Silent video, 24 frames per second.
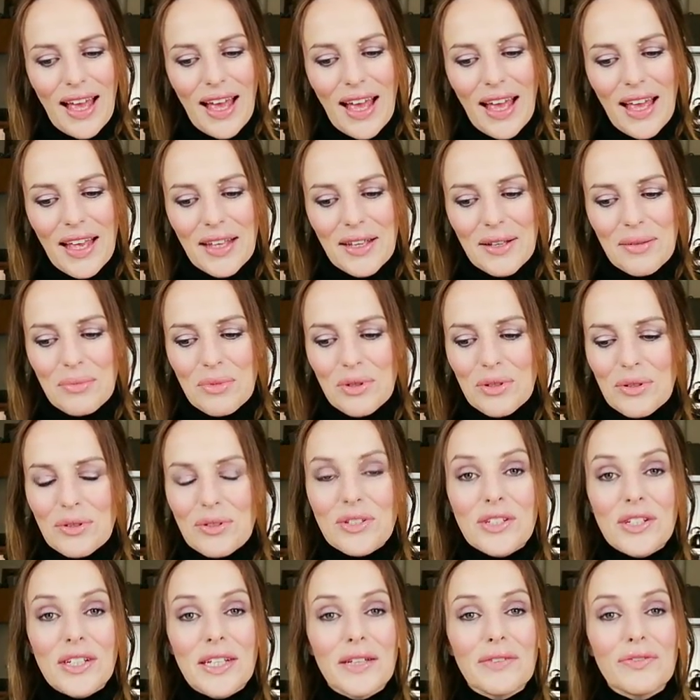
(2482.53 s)
I am going
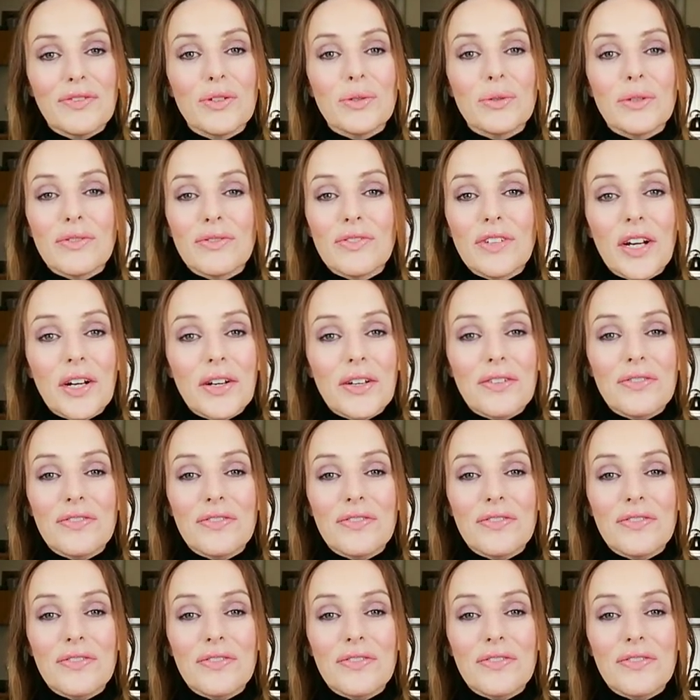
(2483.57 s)
to give you a very,